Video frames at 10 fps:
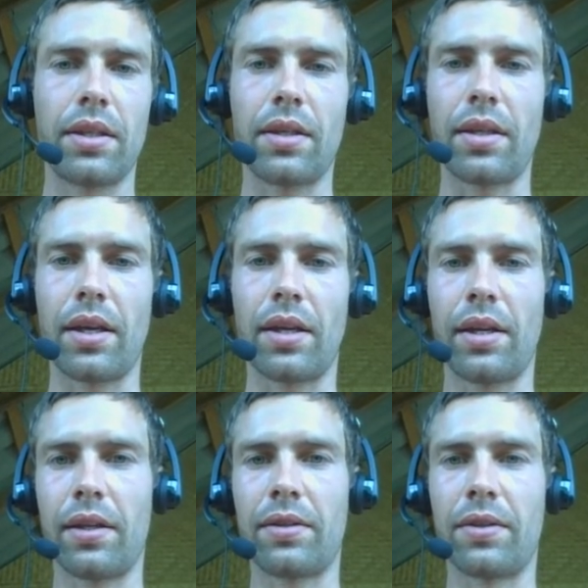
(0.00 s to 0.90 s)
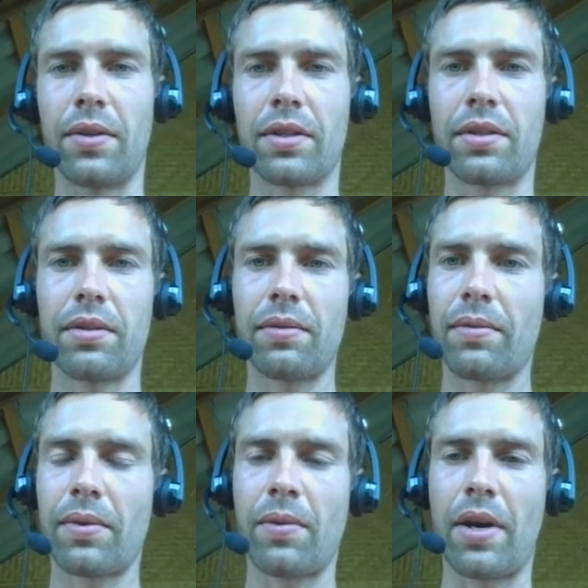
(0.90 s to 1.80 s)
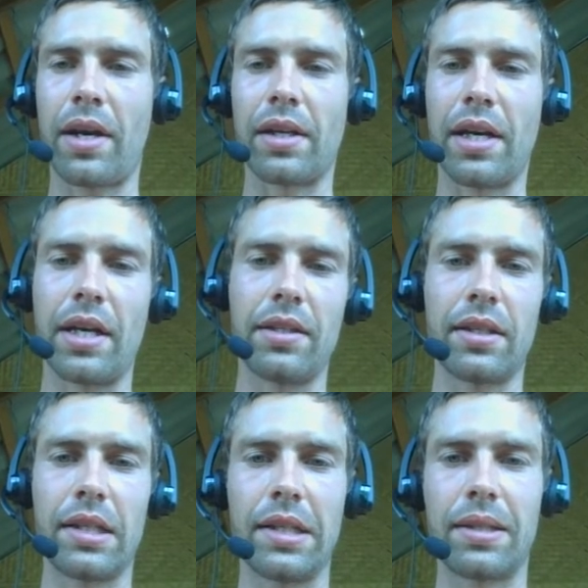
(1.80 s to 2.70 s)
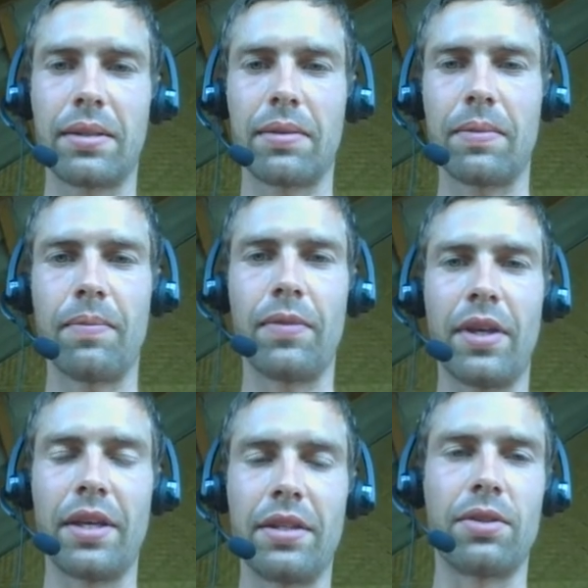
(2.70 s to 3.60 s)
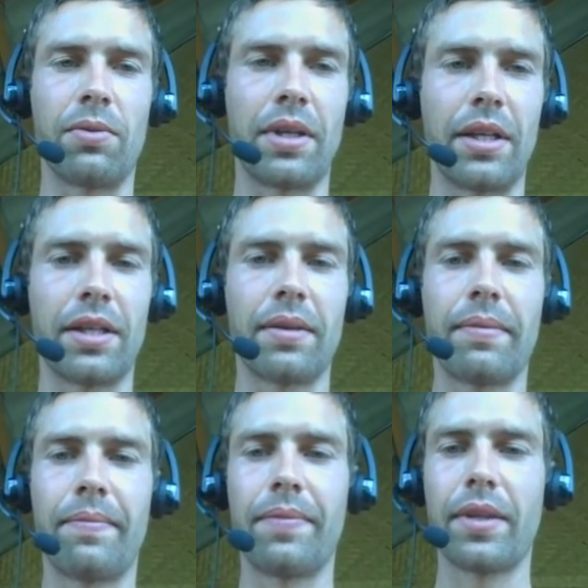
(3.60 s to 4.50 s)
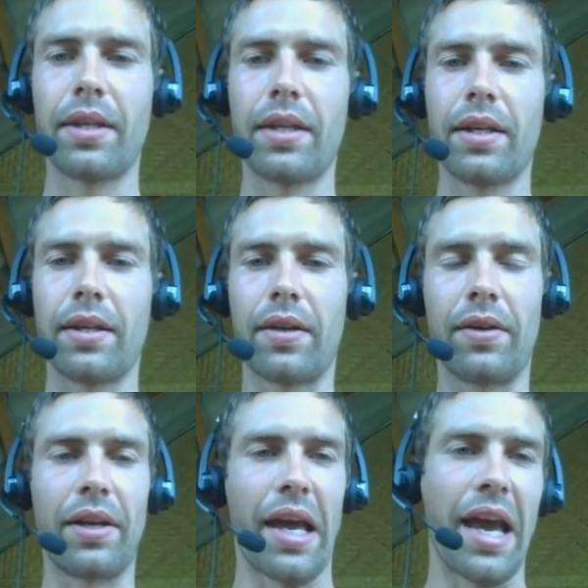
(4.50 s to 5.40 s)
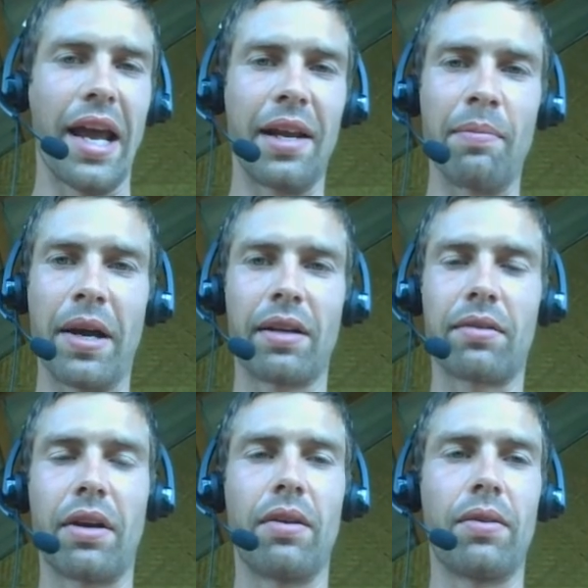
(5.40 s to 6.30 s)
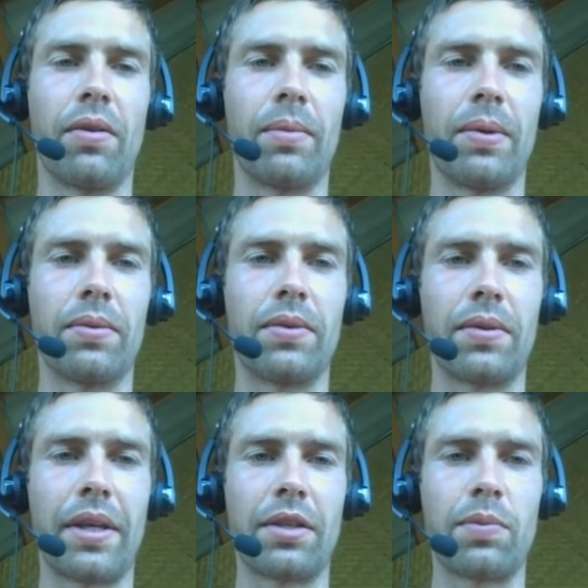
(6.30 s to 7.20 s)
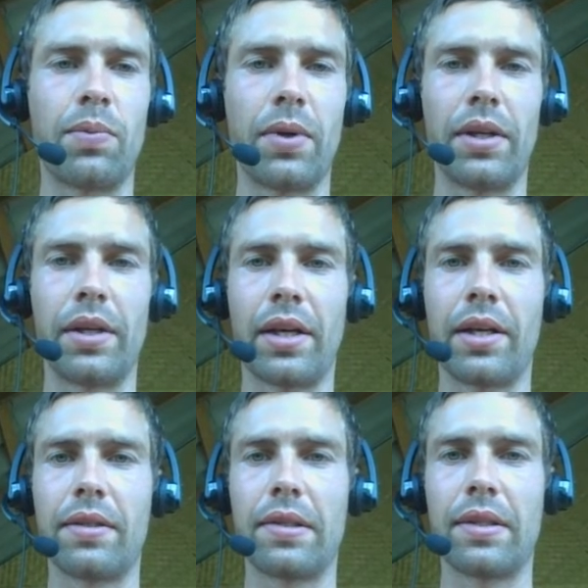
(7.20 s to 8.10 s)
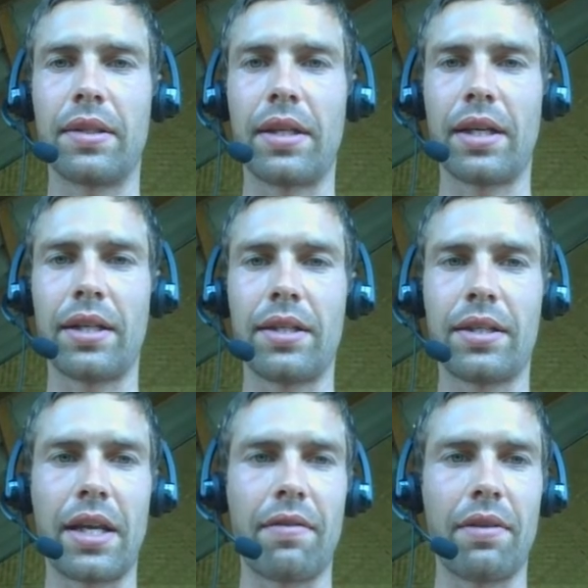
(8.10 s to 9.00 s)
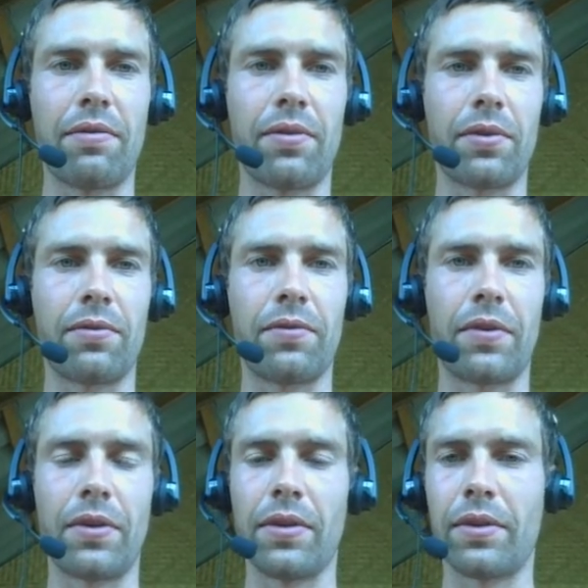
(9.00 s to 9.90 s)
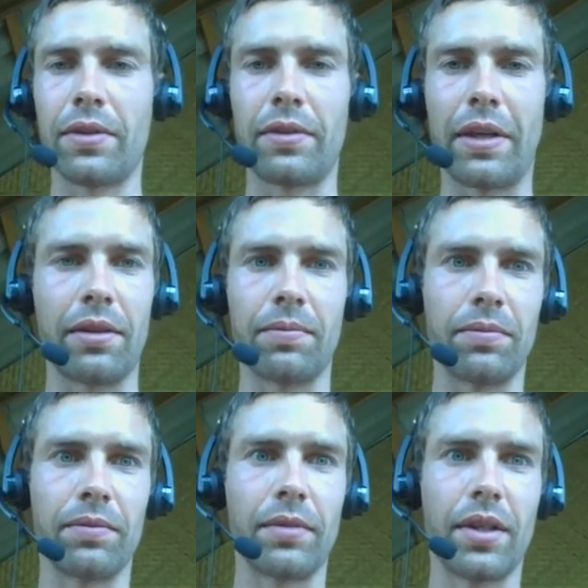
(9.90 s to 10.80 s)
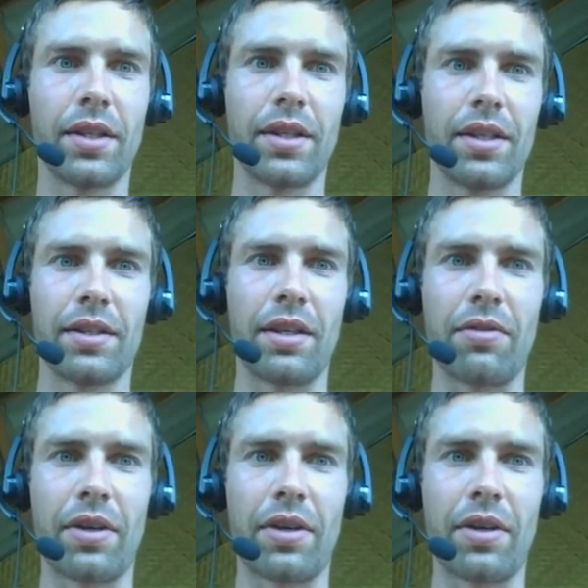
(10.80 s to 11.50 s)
then it looks quite nice and it's easy to read on any background almost. So that's pretty nice. And then I save it for further, like if